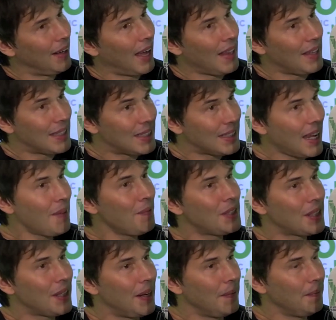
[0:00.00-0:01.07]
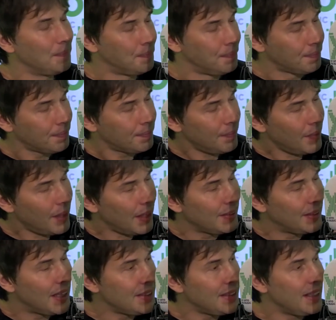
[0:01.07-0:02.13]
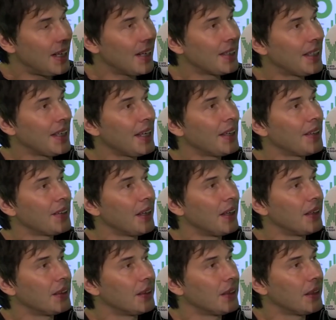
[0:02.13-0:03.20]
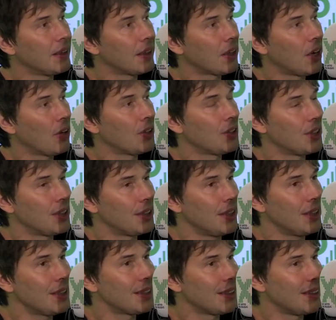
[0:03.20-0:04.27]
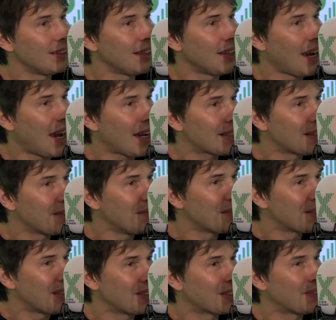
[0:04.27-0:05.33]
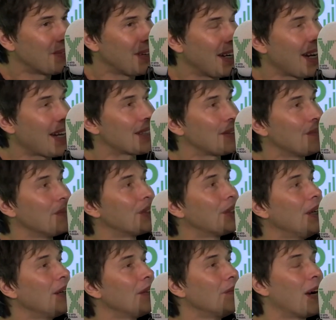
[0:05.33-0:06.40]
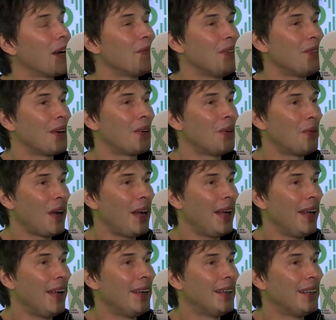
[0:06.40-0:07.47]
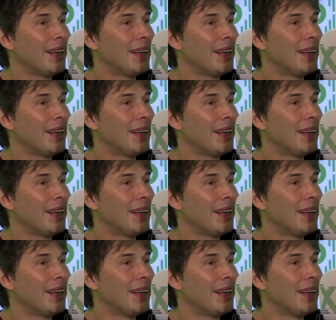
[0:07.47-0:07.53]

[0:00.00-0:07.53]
at the same time, there's the idea that consciousness, atoms contemplating atoms, might be very rare.